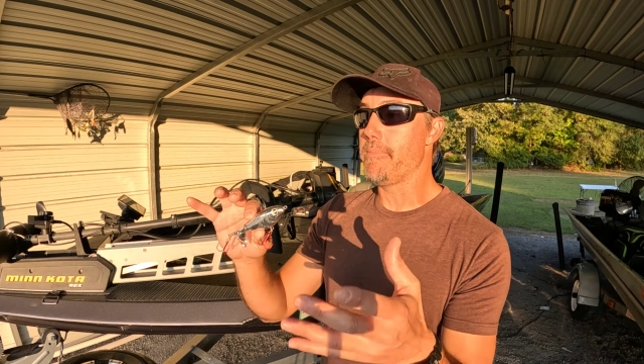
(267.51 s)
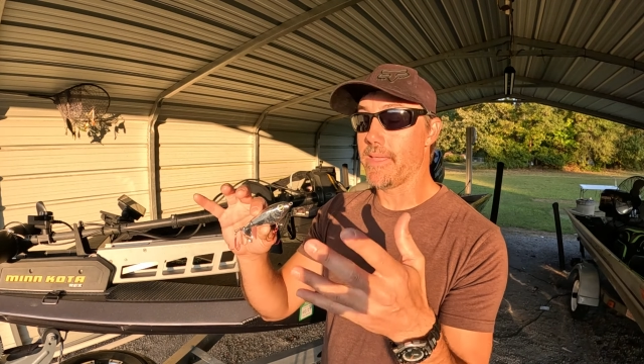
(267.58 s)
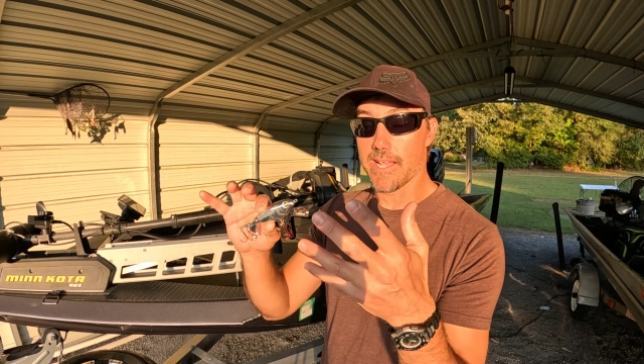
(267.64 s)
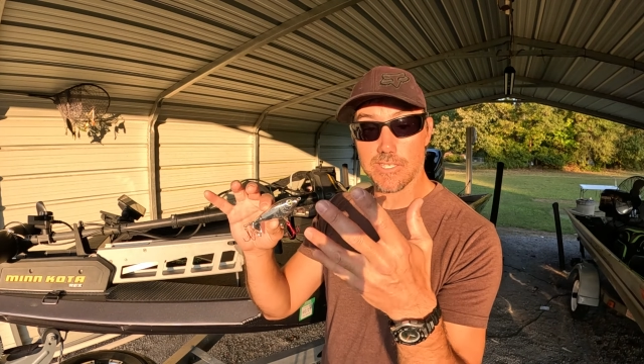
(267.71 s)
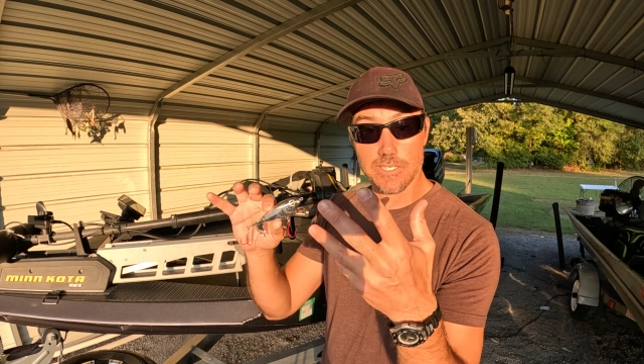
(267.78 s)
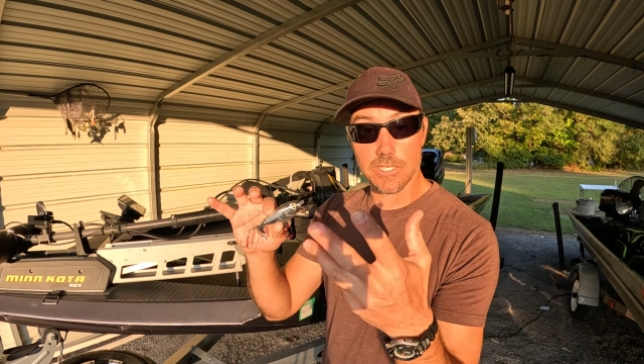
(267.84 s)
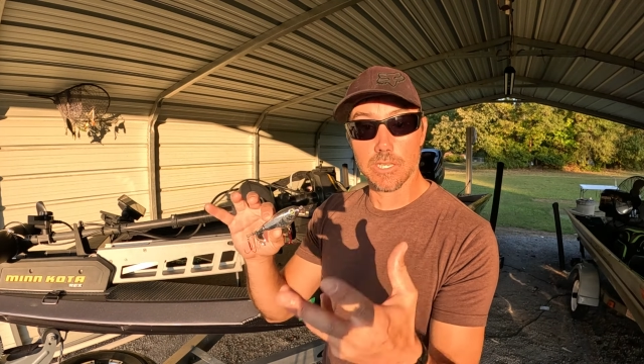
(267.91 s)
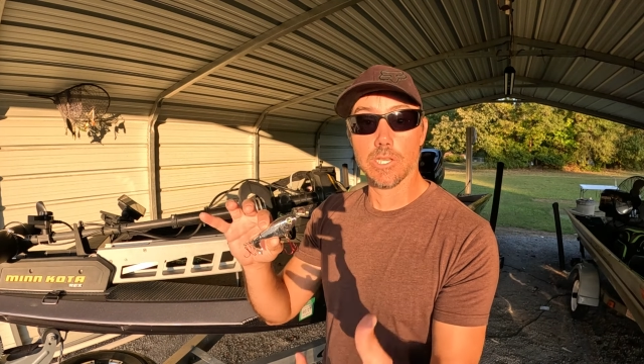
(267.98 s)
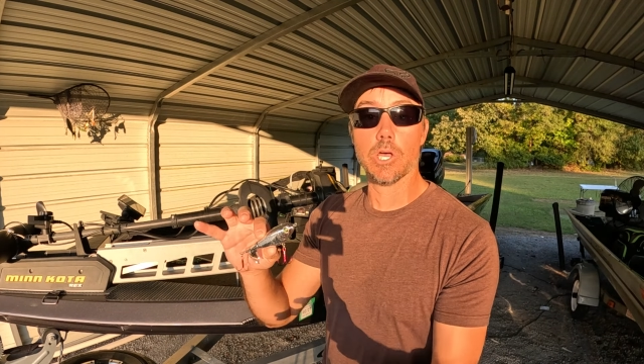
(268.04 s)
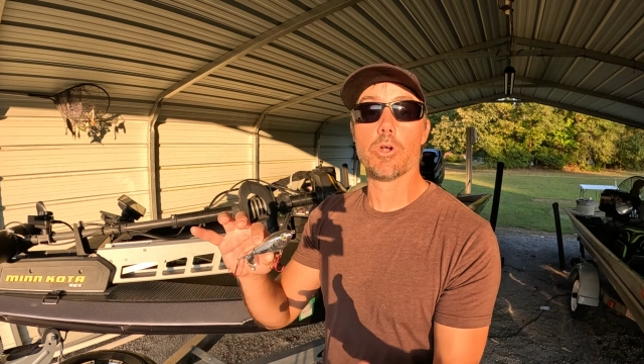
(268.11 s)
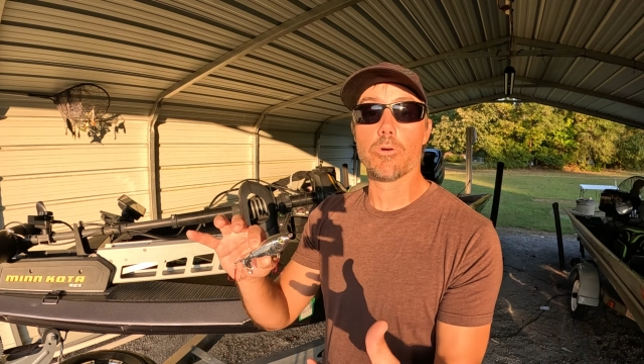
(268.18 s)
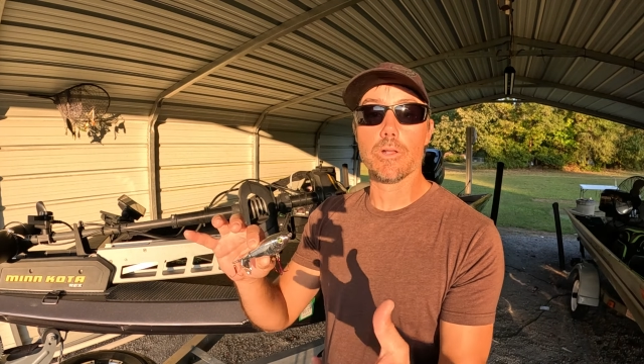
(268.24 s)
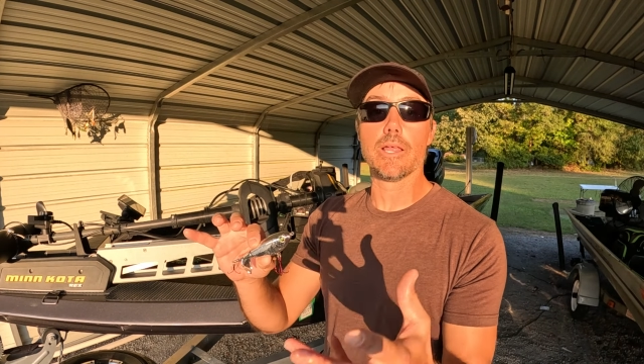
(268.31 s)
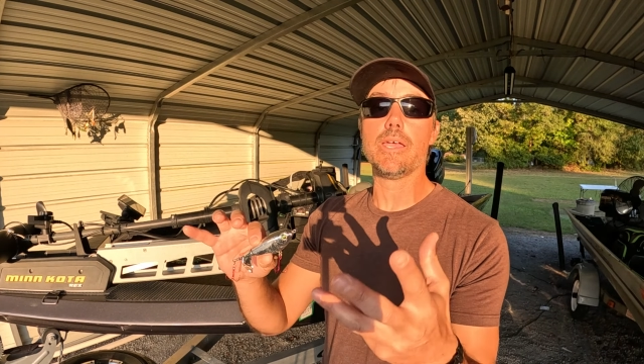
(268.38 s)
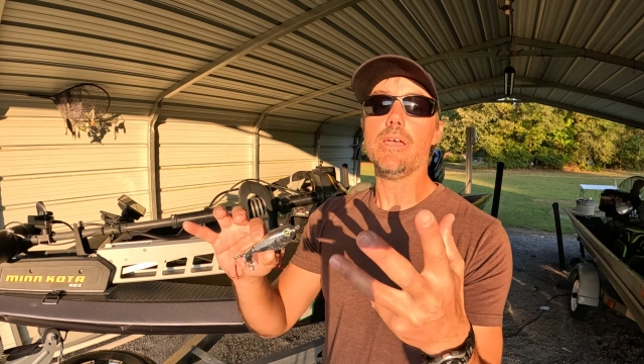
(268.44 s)
and that's
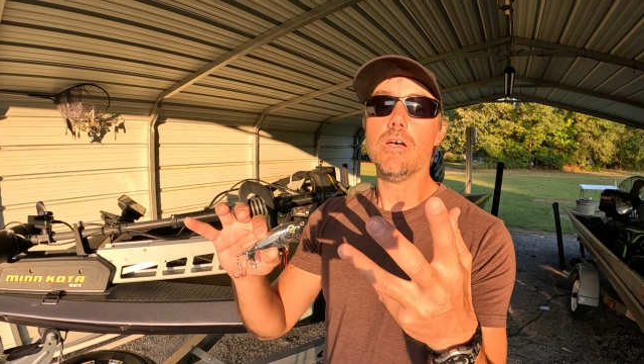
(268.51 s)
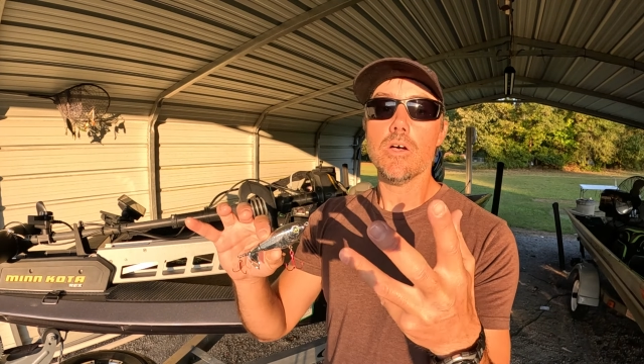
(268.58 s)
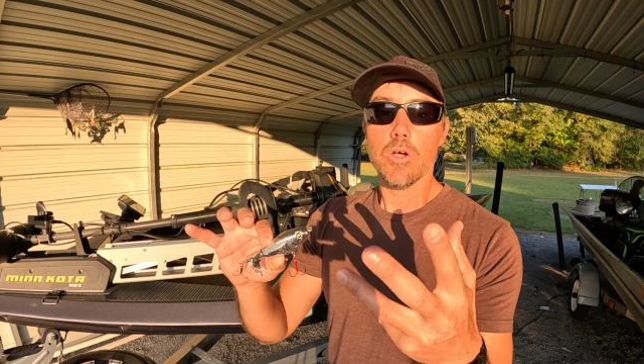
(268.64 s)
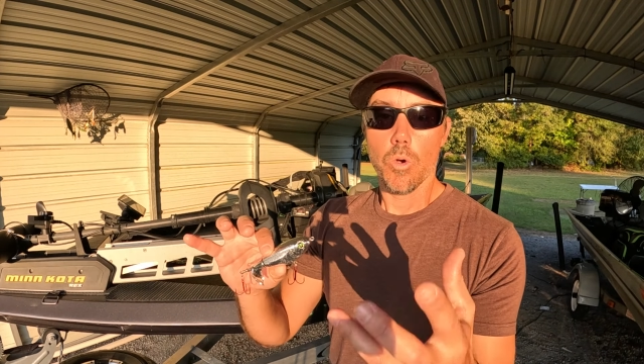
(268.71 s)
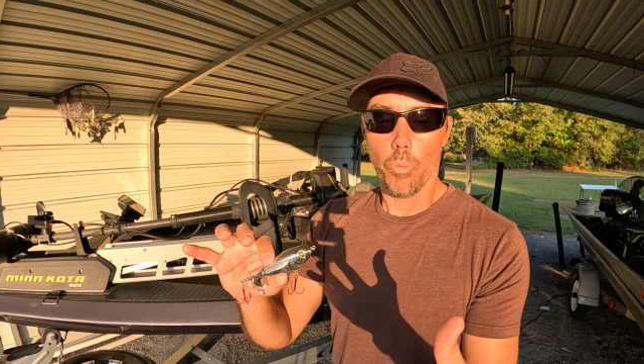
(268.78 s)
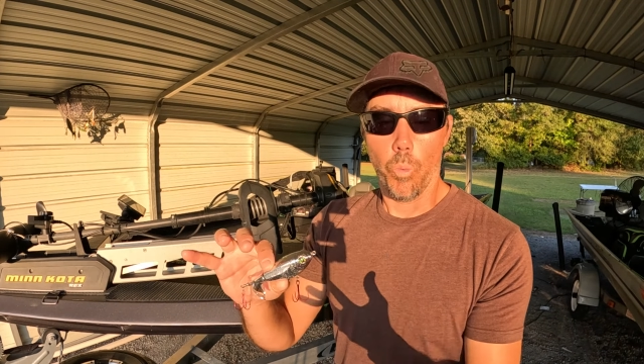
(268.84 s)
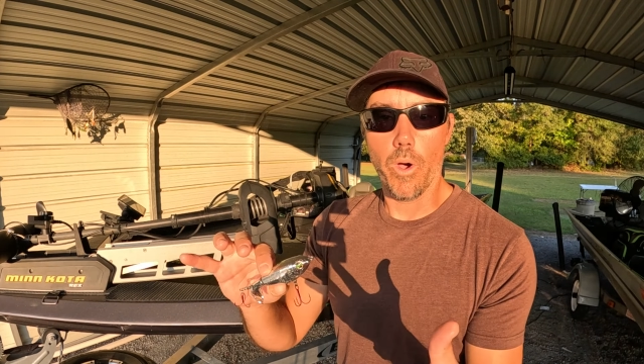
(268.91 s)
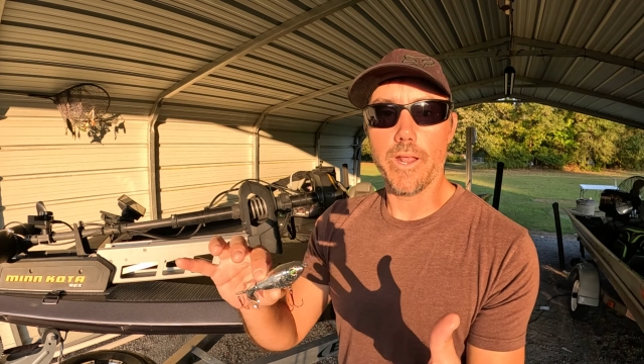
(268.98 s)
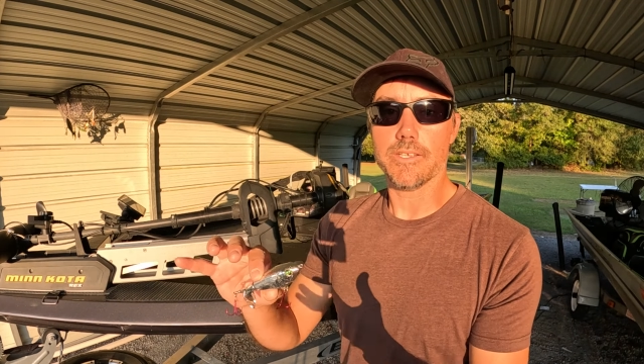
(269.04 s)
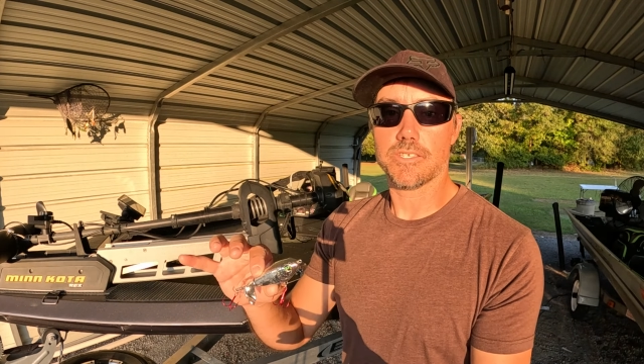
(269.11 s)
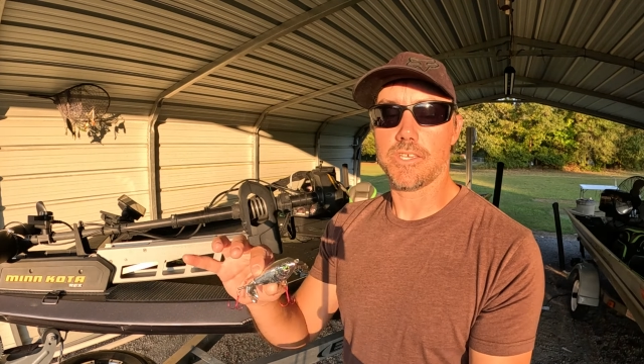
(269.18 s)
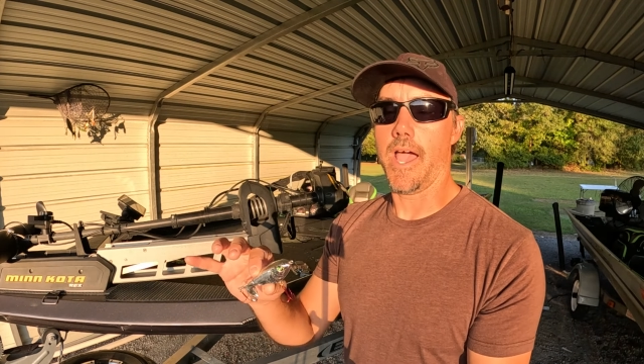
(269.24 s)
literally what it